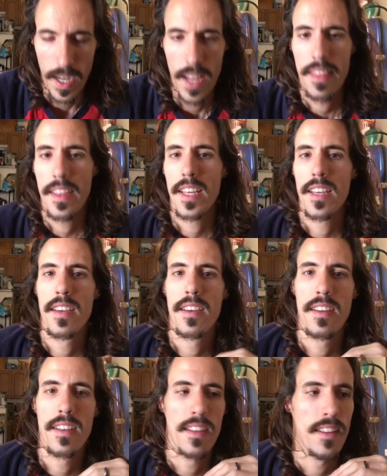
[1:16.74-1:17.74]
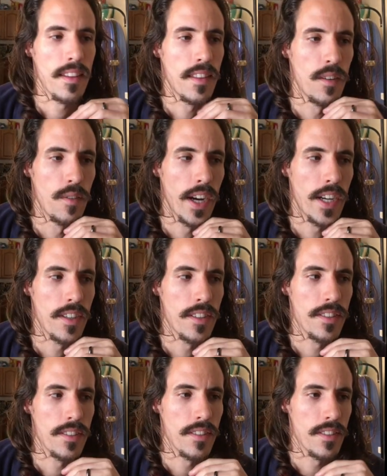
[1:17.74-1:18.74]
I think the
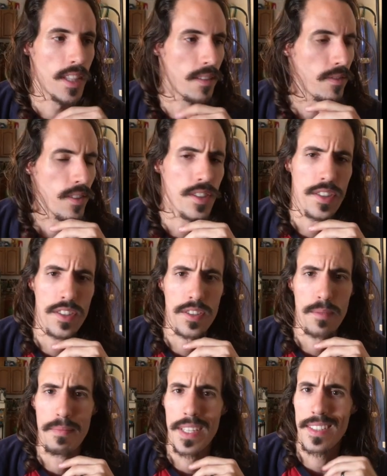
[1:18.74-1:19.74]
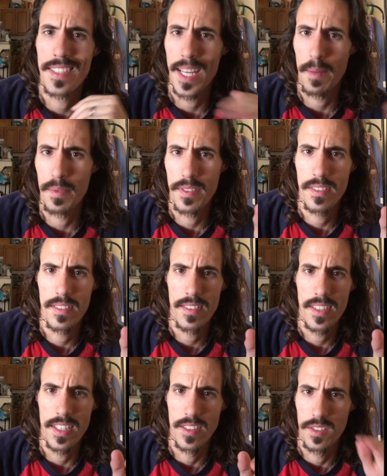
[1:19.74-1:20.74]
writers definitely took some missteps
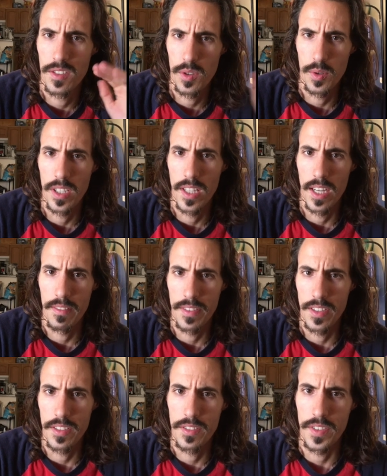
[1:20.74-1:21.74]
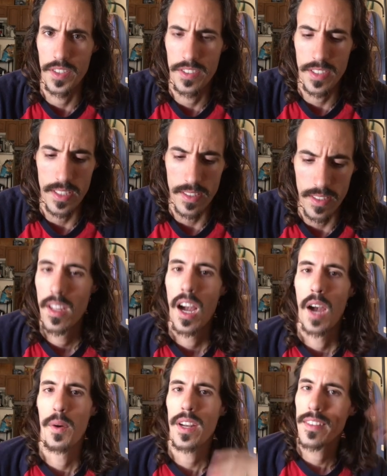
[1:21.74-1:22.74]
in the storyline for this first season.
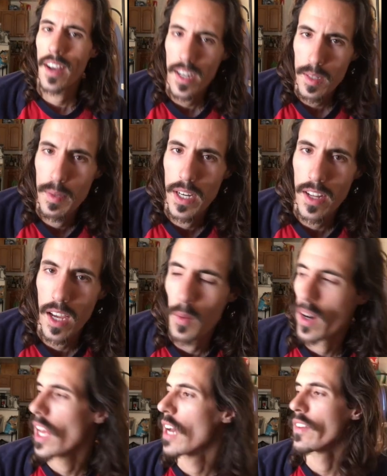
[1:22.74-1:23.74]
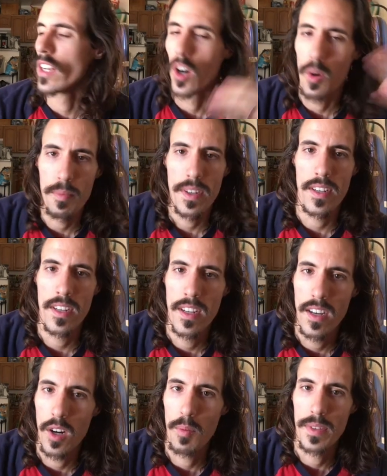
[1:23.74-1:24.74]
I want to talk about it. I want to have an open
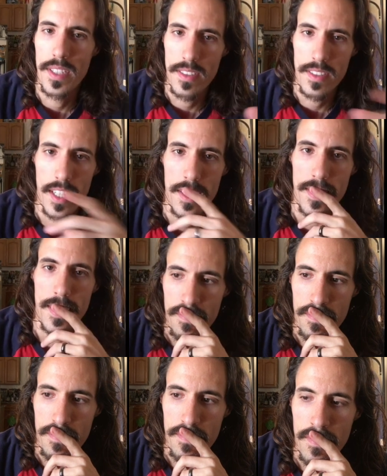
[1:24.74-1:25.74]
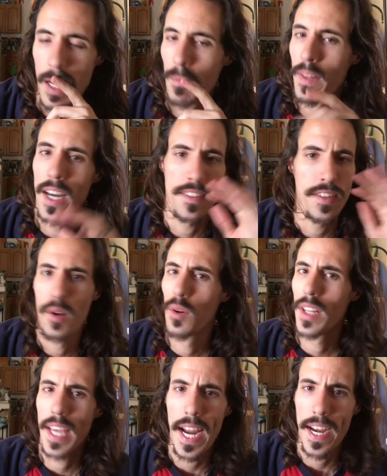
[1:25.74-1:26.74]
discussion. I'm not
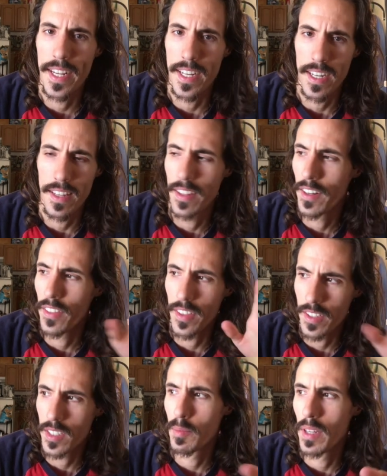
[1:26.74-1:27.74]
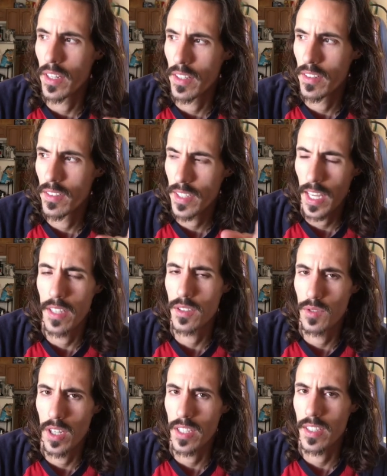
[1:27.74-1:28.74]
totally hating on it. There are things about
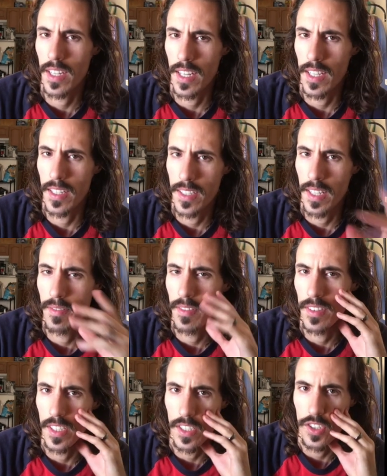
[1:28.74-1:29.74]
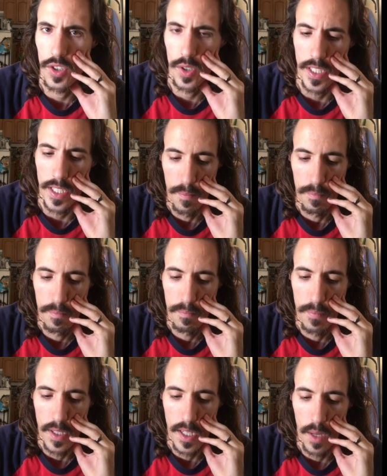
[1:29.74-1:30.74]
Castle Rock that I definitely enjoyed,
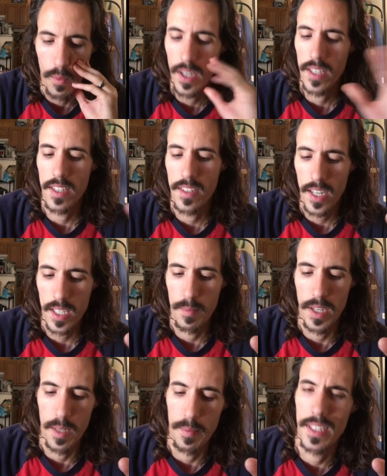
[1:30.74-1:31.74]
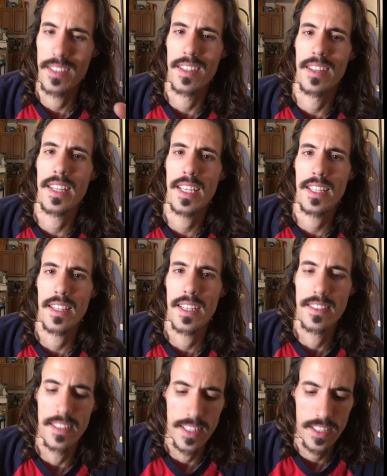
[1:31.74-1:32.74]
but I wanted to talk about it because I think
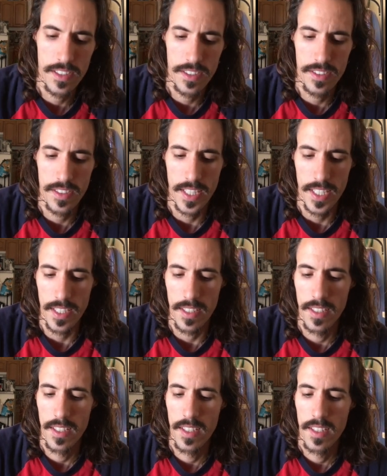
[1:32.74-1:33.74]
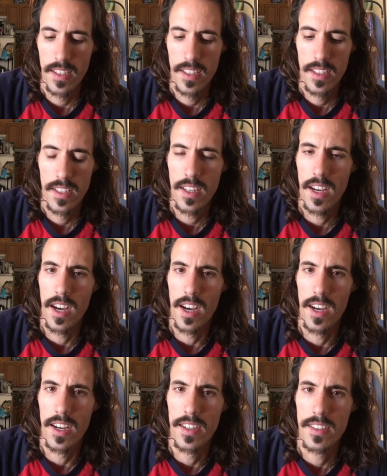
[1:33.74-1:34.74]
it's an interesting,
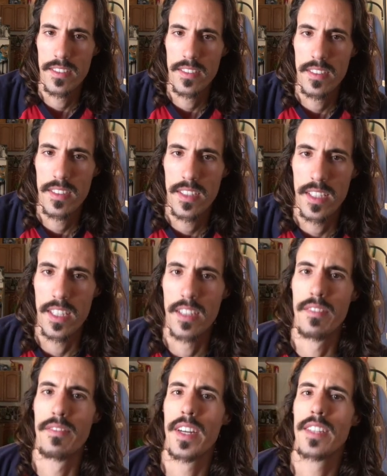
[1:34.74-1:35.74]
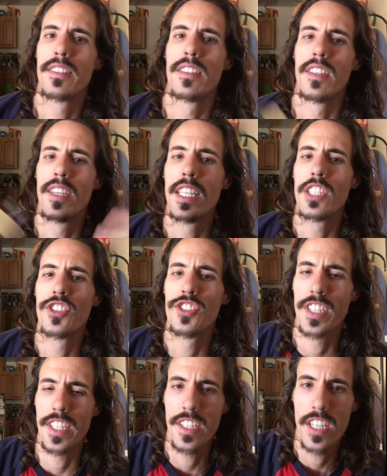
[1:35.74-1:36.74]
it invites an
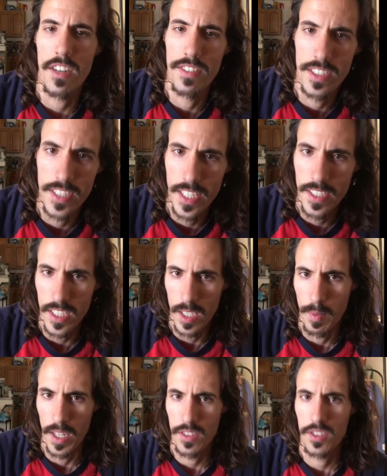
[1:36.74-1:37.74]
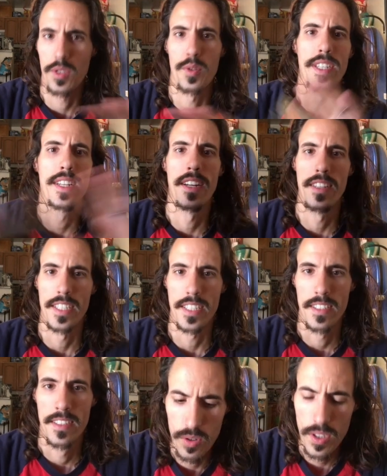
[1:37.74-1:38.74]
interesting conversation about storytelling.
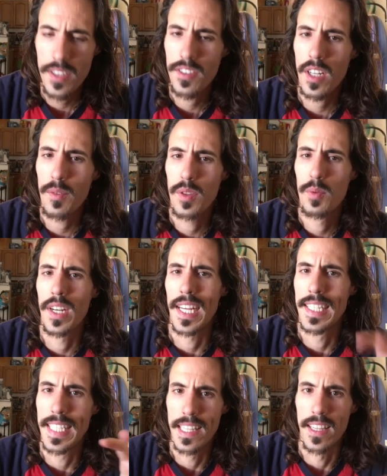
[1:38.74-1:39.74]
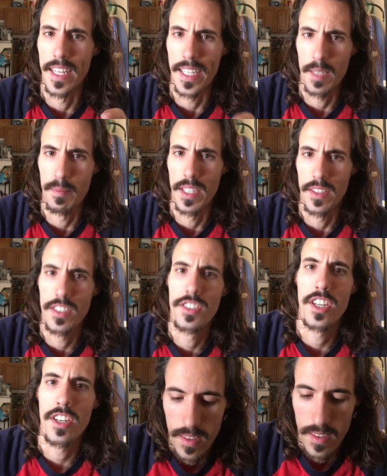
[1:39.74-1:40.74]
Well, let's start with what I did like about the
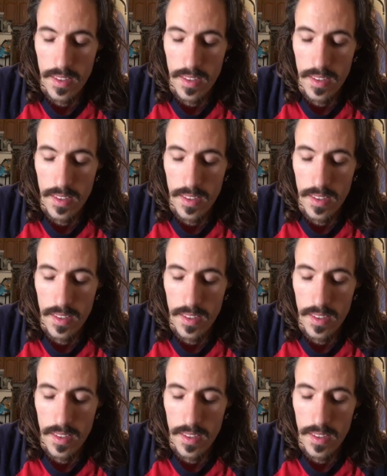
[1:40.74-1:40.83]
show.